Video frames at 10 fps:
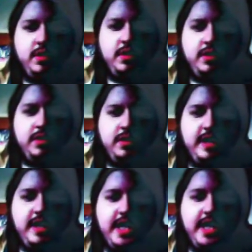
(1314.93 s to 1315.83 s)

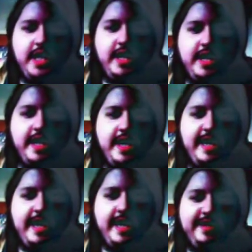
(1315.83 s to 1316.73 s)
And its Limit
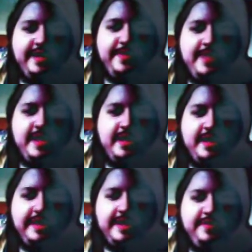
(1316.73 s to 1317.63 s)
Break lets you
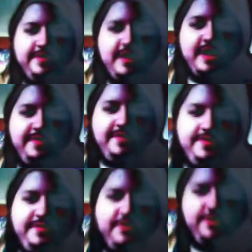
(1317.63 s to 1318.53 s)
Counterblast
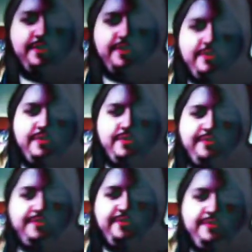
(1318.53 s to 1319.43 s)
2, dope one of your
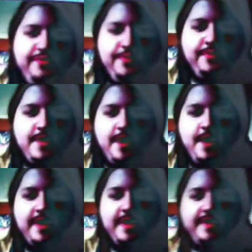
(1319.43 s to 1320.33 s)
rear guards by
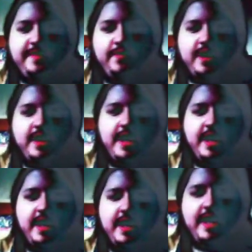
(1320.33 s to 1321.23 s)
4k,
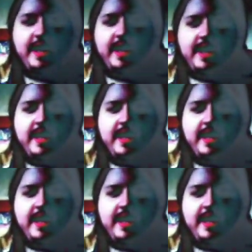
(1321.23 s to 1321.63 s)
and then at the